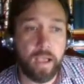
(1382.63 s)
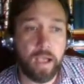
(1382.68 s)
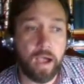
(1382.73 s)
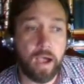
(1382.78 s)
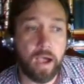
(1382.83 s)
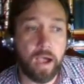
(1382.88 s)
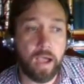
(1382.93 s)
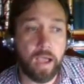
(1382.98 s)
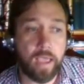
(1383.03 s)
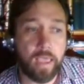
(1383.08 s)

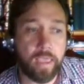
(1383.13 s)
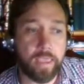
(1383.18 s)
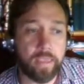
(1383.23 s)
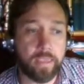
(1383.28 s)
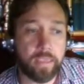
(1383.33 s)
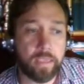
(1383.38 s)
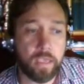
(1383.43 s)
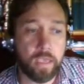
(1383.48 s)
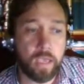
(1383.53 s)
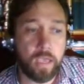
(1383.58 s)

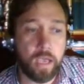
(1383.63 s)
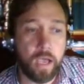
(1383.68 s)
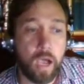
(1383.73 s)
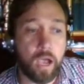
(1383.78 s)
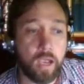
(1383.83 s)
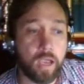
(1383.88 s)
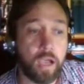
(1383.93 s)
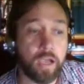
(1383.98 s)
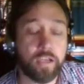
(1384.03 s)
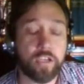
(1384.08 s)
I
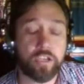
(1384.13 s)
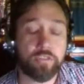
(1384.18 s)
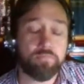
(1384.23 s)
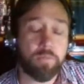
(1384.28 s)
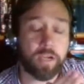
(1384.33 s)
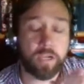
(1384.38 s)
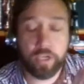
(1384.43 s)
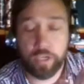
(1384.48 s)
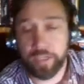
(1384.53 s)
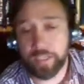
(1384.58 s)

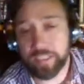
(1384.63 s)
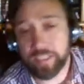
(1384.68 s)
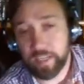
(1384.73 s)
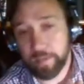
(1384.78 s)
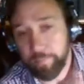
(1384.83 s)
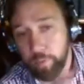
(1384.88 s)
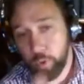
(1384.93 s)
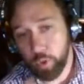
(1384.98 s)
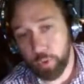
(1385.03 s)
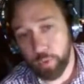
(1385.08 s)
couldn't
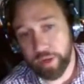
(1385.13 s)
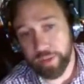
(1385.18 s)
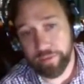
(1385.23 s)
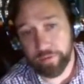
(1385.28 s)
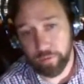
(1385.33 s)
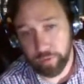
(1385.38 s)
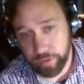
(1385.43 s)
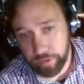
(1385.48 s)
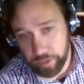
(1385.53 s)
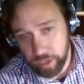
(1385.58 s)
sleep all the way
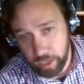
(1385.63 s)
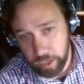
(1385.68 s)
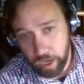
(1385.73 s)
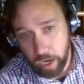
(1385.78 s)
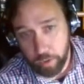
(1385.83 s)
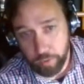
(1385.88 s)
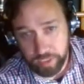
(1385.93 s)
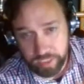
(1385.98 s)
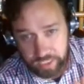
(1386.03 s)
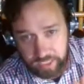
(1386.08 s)
through the night.
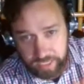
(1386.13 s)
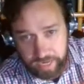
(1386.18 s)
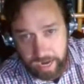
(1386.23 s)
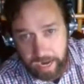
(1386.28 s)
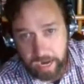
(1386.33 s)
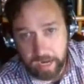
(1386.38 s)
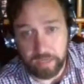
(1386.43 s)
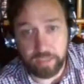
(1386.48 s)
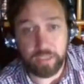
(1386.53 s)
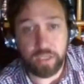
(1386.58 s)
I was
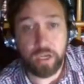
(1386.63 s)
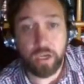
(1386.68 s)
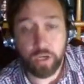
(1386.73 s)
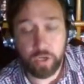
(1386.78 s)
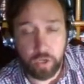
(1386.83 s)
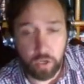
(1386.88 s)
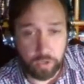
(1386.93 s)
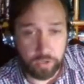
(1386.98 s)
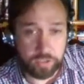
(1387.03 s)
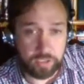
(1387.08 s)
scared
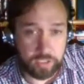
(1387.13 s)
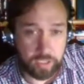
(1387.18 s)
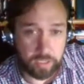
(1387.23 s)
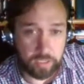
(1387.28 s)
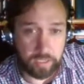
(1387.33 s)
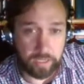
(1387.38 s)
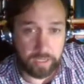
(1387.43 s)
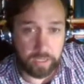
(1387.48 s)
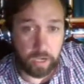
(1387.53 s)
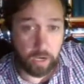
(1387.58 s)

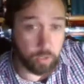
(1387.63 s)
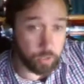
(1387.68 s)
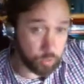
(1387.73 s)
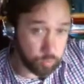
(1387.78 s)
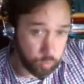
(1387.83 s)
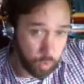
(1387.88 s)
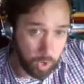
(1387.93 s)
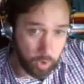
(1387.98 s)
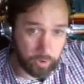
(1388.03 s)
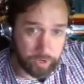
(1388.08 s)
constantly. I was
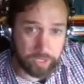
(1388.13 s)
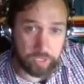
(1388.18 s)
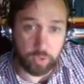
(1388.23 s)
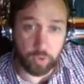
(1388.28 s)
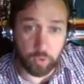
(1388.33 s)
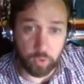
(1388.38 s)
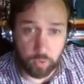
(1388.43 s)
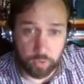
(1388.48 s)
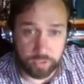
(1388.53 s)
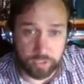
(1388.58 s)
worried
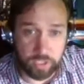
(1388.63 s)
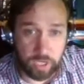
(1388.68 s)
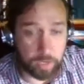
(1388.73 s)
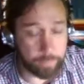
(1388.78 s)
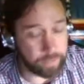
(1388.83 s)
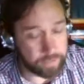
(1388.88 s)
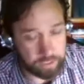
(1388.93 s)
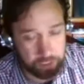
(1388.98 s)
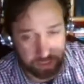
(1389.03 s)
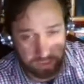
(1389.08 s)
all the
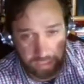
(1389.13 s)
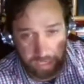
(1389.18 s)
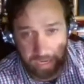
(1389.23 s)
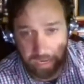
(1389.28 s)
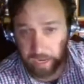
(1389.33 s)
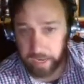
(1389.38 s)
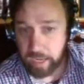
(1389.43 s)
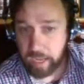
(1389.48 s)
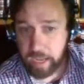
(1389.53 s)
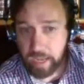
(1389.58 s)
time. As I was
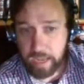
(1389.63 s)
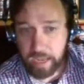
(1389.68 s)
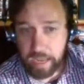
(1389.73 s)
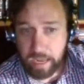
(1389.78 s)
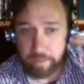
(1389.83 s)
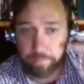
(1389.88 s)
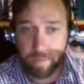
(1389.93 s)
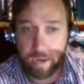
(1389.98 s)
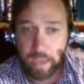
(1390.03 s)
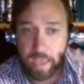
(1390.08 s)
saying,
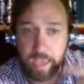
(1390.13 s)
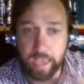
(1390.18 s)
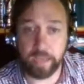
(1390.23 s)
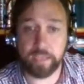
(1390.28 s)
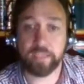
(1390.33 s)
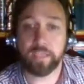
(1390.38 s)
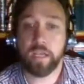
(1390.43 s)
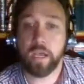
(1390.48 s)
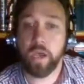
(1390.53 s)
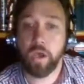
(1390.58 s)
in my
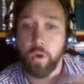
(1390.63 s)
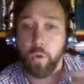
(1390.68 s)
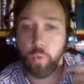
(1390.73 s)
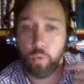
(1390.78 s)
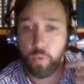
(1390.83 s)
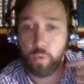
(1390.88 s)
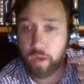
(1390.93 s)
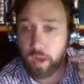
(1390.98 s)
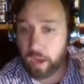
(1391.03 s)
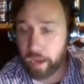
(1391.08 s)
head,
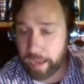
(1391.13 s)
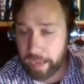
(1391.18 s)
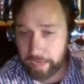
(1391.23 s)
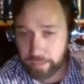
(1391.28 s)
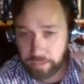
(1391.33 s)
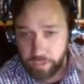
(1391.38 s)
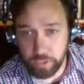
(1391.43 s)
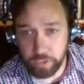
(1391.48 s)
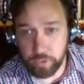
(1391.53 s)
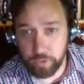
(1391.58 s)
I
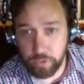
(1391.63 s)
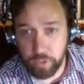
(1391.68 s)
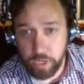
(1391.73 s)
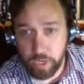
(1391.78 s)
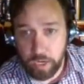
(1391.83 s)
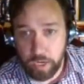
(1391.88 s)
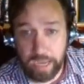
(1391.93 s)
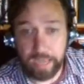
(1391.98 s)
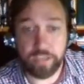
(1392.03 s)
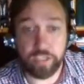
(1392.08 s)
had to
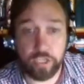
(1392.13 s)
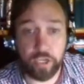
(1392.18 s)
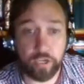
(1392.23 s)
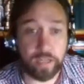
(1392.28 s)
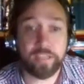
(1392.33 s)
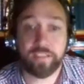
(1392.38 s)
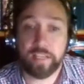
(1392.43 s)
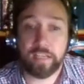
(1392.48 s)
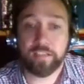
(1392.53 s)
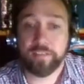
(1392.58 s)
go
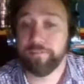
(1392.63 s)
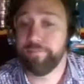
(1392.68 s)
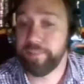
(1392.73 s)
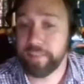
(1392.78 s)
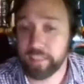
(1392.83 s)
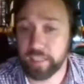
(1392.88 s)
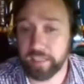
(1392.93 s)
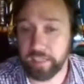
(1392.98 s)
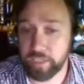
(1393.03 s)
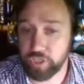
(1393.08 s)
downstairs and
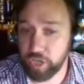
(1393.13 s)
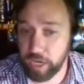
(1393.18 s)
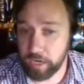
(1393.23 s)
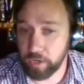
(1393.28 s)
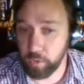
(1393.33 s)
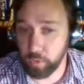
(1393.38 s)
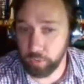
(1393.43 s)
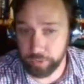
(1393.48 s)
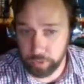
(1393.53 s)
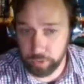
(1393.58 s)
physically
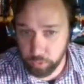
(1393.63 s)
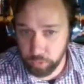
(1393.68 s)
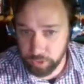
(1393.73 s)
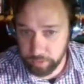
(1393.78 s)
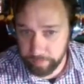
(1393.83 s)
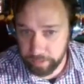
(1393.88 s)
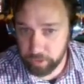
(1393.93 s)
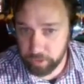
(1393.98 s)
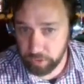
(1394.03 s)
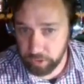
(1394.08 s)
check all the doors
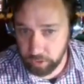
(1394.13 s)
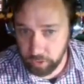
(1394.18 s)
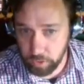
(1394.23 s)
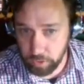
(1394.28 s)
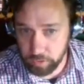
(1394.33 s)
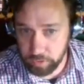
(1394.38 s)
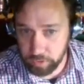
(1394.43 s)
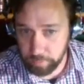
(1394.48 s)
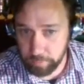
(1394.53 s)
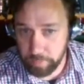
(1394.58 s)
to make sure I'd
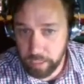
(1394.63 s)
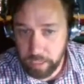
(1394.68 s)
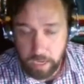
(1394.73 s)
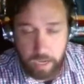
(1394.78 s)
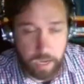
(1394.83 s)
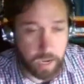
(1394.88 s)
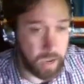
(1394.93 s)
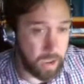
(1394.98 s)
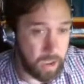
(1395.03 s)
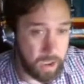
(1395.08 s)
locked them.
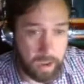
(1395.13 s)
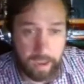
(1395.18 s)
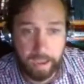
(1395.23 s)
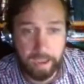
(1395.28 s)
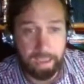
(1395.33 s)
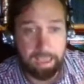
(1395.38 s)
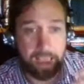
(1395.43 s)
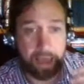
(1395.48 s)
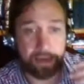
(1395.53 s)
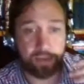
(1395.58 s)

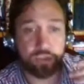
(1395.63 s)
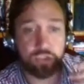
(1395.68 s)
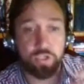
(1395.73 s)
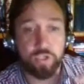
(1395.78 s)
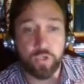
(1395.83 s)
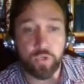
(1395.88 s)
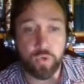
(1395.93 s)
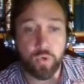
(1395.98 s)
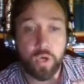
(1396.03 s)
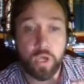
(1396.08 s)
I had
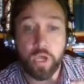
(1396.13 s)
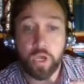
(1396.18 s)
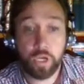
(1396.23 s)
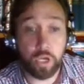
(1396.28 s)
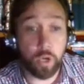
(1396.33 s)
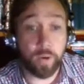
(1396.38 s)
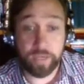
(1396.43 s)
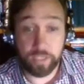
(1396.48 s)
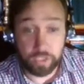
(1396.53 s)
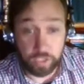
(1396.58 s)
to
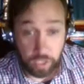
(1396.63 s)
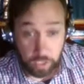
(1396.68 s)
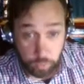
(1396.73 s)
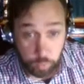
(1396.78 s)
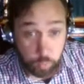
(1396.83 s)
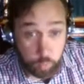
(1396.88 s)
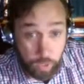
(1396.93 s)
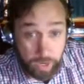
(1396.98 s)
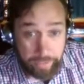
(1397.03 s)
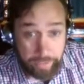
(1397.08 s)
go
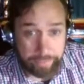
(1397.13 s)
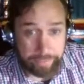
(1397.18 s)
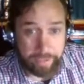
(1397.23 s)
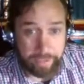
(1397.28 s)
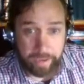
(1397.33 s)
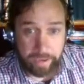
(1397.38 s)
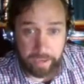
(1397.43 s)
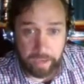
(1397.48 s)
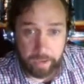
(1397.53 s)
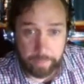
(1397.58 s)
outside with
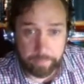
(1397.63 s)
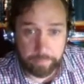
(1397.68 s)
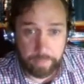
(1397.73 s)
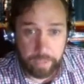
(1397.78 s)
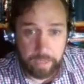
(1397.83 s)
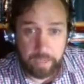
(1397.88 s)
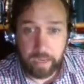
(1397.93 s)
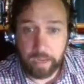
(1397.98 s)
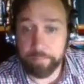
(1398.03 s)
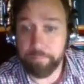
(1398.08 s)
a
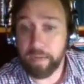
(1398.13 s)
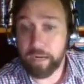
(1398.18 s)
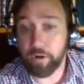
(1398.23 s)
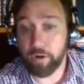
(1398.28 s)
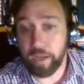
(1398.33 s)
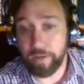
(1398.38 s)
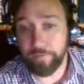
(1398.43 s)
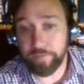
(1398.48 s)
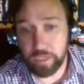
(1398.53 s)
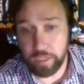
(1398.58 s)

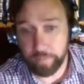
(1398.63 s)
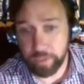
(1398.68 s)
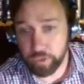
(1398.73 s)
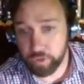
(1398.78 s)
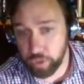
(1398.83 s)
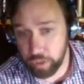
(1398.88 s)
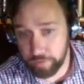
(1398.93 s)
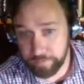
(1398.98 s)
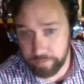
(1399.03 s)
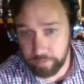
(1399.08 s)
mirror every time I
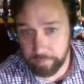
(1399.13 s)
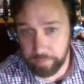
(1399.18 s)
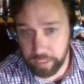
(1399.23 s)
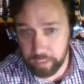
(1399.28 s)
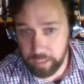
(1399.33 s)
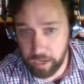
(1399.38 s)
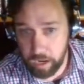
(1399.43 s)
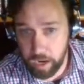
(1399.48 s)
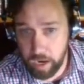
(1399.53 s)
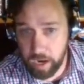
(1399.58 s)
drove my
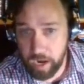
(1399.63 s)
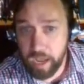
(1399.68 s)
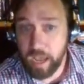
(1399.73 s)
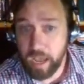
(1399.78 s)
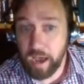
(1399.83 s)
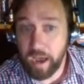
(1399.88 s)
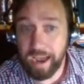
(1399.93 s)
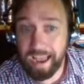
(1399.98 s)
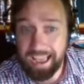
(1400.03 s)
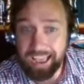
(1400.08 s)
car.
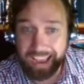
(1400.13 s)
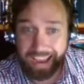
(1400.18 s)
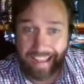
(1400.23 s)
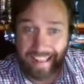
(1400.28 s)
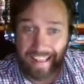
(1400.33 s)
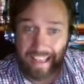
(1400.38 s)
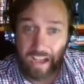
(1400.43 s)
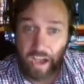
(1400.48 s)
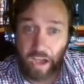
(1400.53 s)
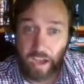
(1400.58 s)

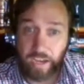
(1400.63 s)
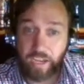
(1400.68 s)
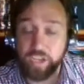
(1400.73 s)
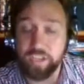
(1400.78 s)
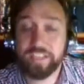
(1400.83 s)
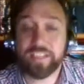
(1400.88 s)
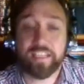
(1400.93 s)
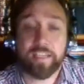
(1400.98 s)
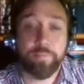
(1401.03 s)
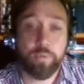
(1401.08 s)
I
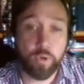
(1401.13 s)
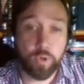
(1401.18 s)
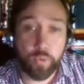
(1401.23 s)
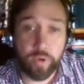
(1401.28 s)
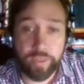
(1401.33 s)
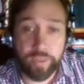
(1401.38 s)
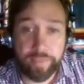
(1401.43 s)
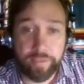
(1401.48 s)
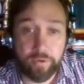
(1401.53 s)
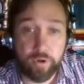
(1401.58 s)
couldn't sleep all the
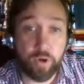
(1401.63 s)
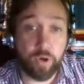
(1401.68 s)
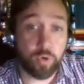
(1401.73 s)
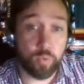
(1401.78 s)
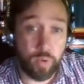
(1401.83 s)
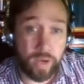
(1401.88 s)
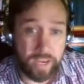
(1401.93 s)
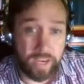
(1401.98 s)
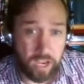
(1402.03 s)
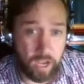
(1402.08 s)
way through.
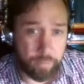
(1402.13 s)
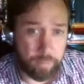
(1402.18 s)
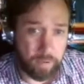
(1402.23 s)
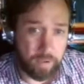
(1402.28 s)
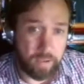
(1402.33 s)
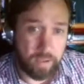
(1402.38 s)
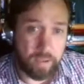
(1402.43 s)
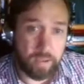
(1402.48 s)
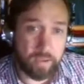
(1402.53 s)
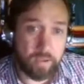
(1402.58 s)
I'd wake up
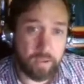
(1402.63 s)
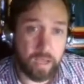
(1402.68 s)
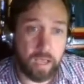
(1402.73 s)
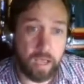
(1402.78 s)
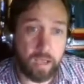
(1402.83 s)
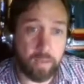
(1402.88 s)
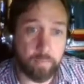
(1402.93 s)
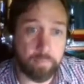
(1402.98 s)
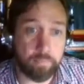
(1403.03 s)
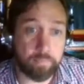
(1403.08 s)

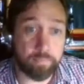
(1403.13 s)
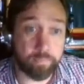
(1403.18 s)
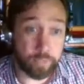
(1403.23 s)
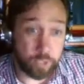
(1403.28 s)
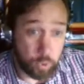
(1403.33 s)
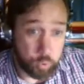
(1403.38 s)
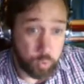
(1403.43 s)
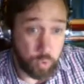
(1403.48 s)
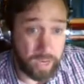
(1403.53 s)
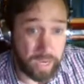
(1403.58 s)

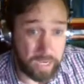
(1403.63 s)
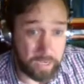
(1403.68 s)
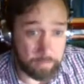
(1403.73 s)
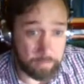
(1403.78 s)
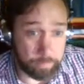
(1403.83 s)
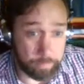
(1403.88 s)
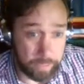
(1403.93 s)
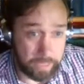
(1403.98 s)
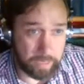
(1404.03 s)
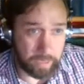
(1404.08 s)

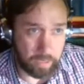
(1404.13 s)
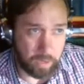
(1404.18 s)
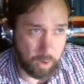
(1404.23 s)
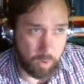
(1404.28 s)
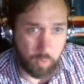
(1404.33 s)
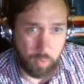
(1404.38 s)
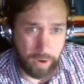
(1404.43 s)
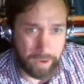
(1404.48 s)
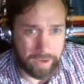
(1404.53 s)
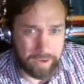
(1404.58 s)
between being
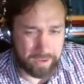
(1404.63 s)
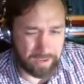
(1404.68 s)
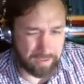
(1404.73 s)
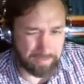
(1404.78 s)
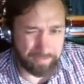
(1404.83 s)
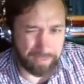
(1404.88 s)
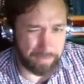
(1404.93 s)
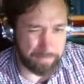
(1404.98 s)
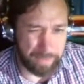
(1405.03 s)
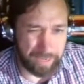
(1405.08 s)
awake,
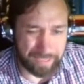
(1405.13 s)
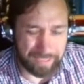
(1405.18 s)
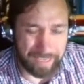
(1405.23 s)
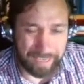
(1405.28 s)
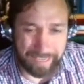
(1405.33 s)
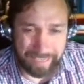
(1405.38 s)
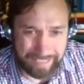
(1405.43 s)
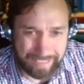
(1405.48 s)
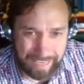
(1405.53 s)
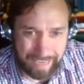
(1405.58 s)
if that makes
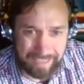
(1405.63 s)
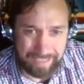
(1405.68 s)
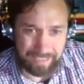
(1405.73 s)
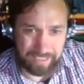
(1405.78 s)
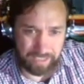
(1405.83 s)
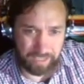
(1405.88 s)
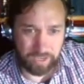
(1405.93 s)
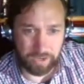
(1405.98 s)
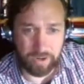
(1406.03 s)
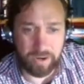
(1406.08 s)
any
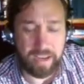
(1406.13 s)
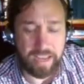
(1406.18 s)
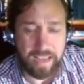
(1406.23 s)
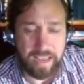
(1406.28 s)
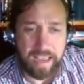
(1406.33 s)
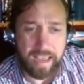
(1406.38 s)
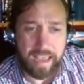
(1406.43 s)
sense to you,